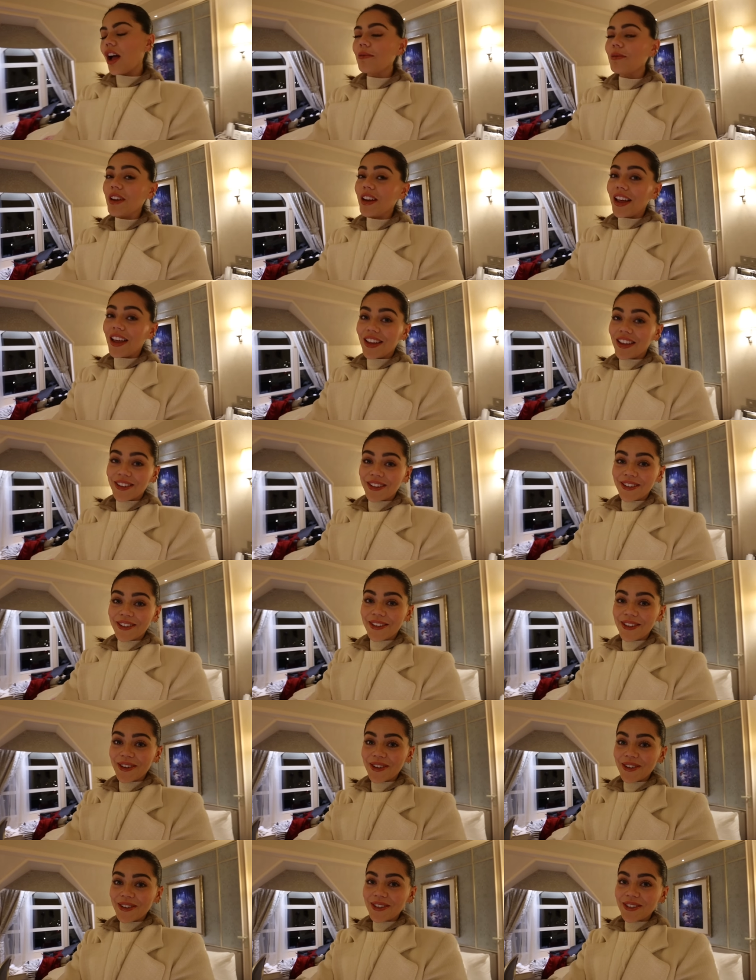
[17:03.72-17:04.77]
I mean, it
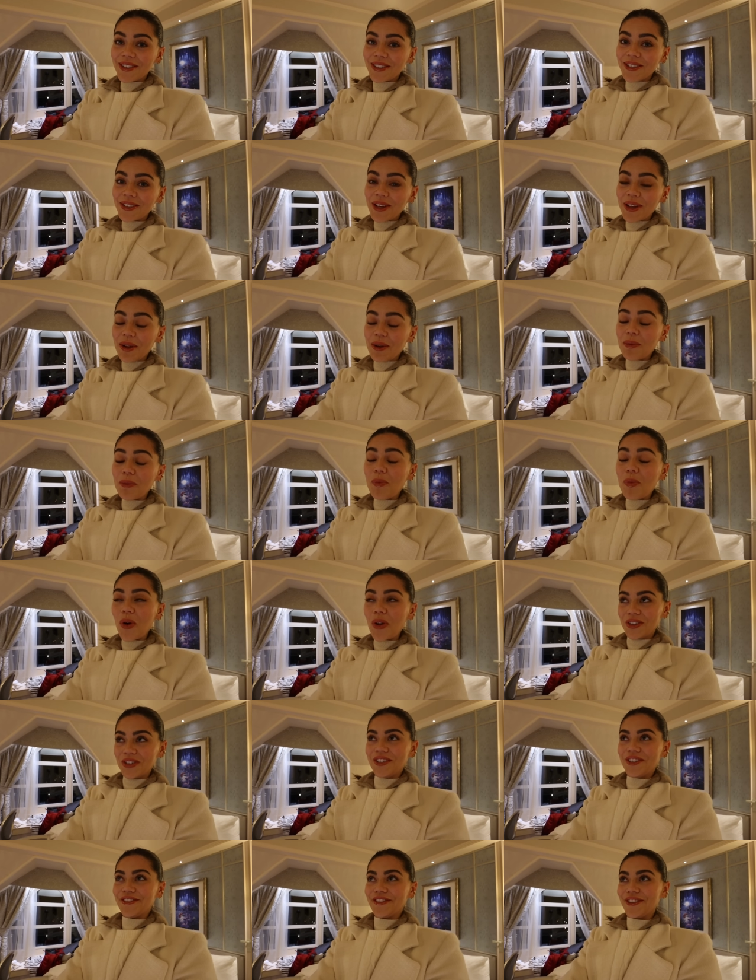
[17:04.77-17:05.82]
looks
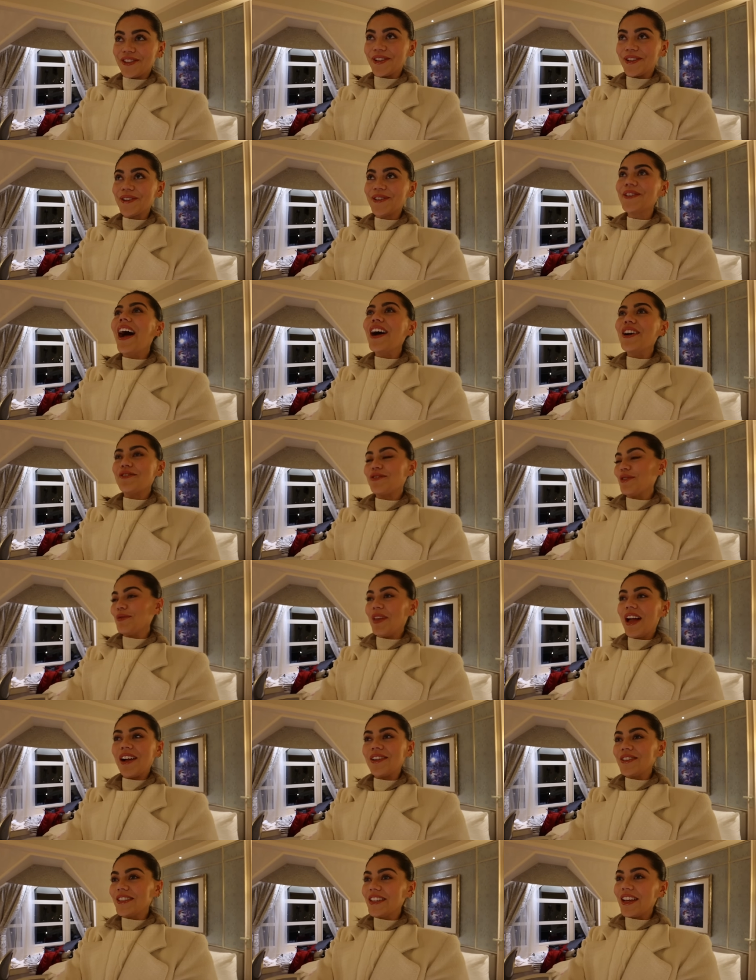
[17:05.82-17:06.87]
wonderful uh, from the
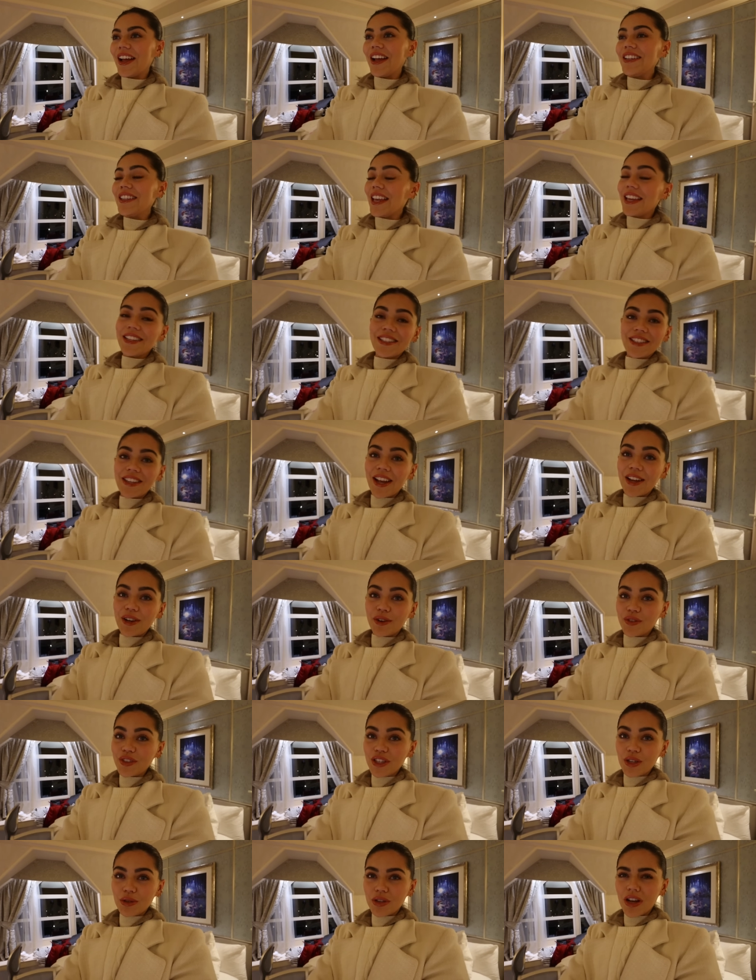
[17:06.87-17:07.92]
outside. The inside,
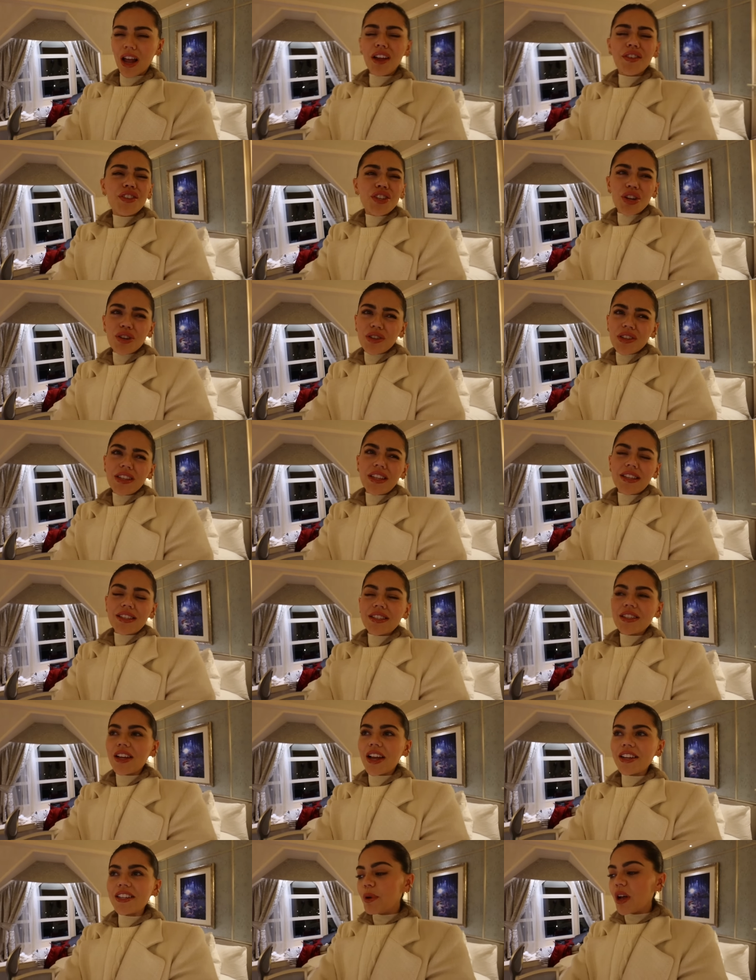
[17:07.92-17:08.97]
obviously, I've shown you the
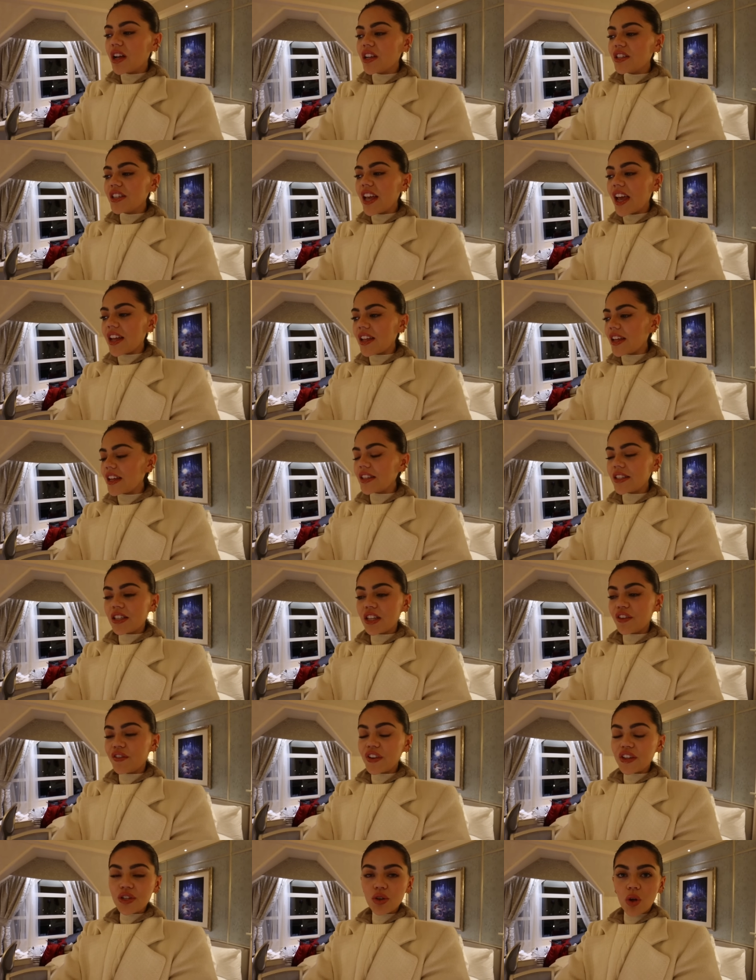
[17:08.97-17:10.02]
inside. But yeah, it's the
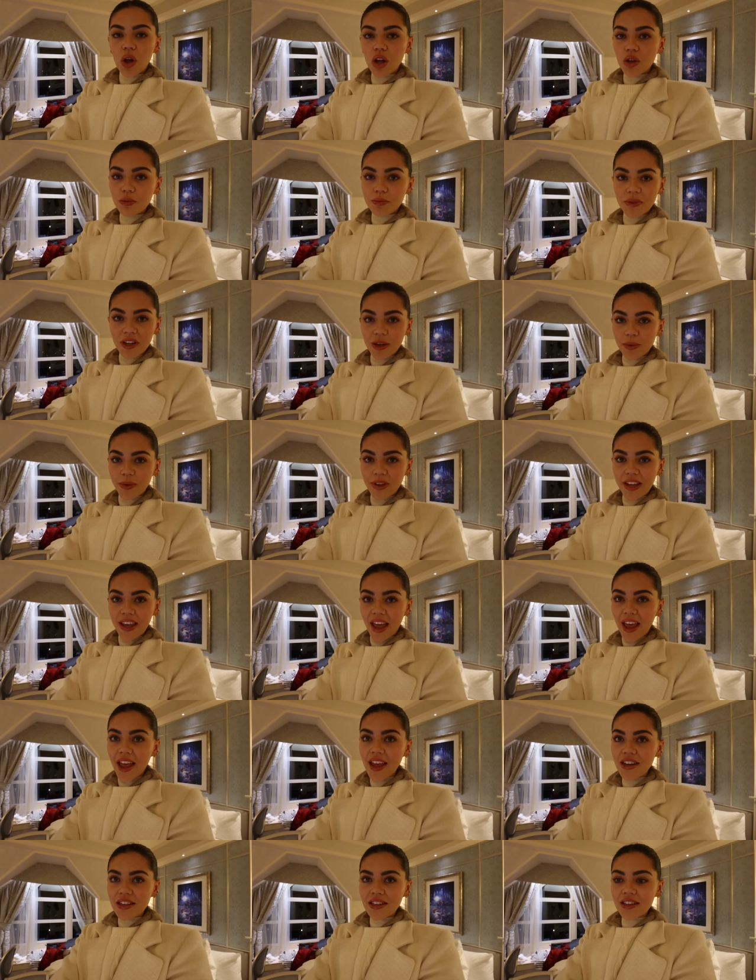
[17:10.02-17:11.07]
official opening
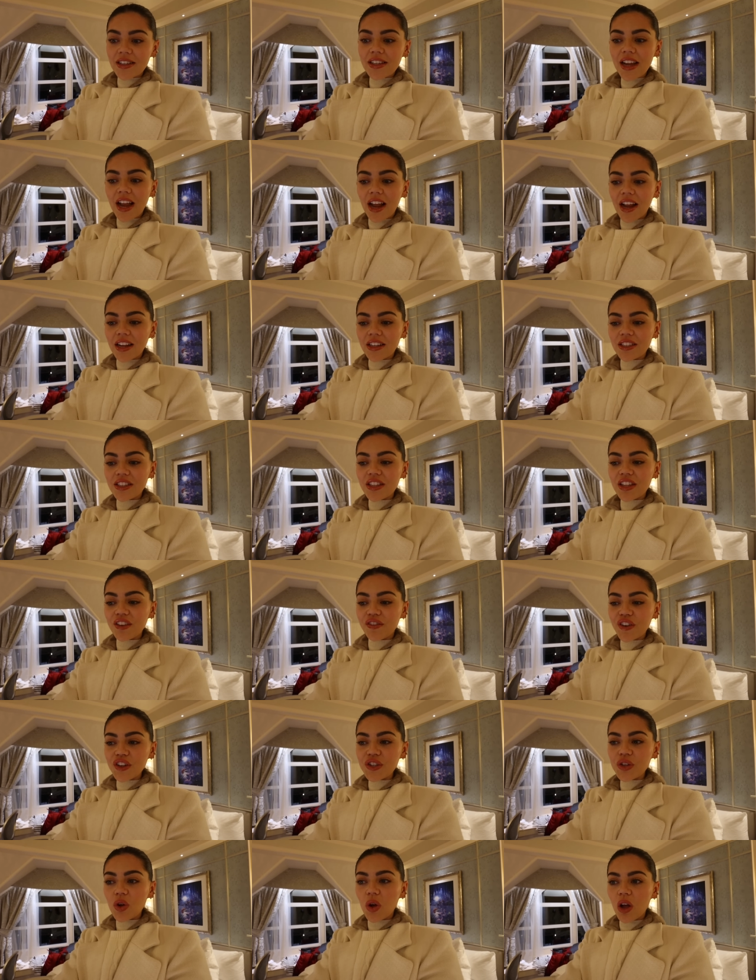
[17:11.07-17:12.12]
weekend and the
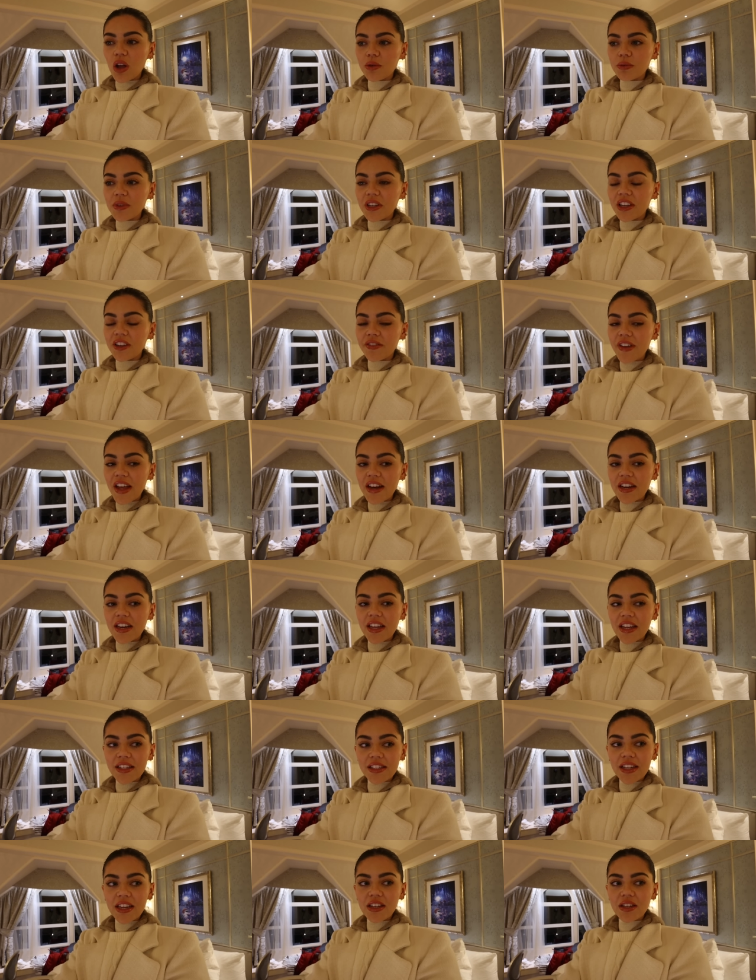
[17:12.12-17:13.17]
official opening event
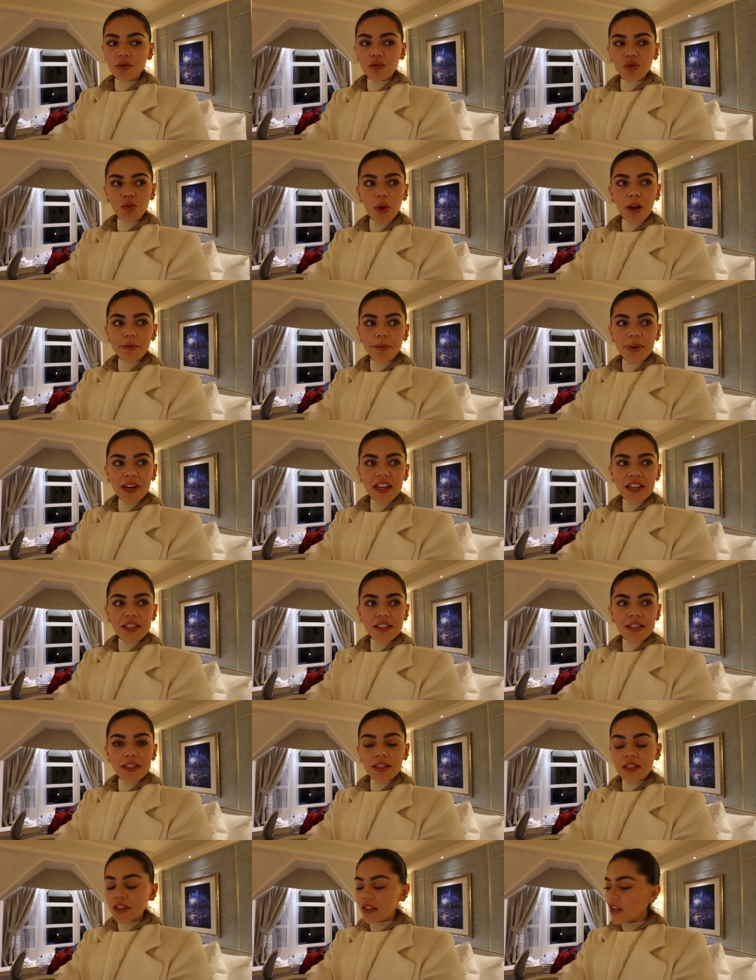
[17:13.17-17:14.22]
is in 12
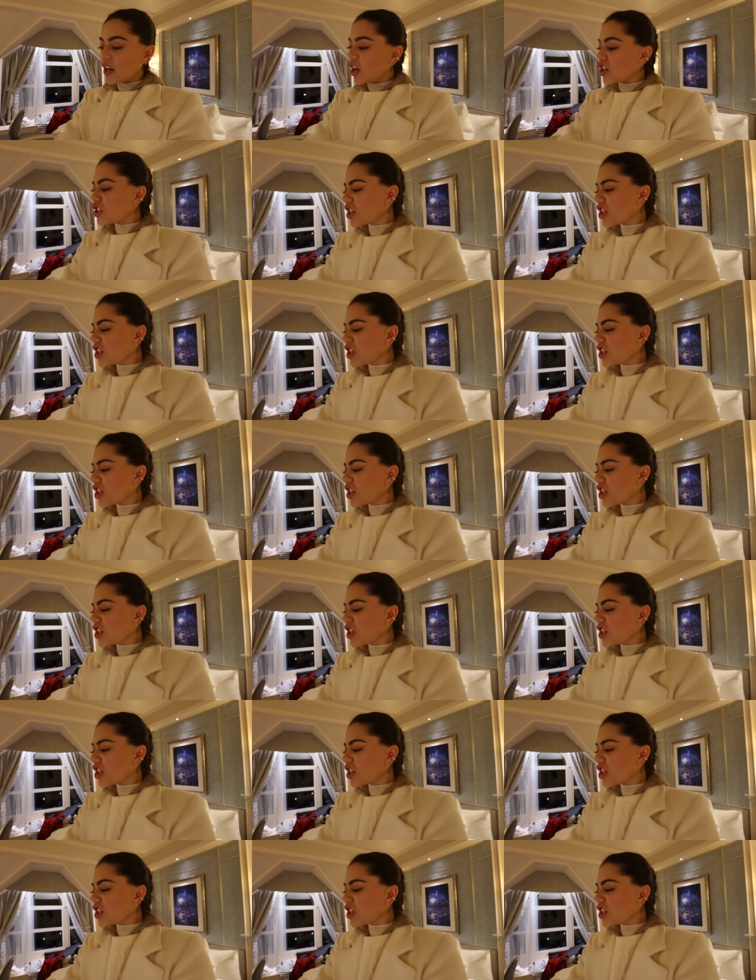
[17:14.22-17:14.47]
minutes. Yeah.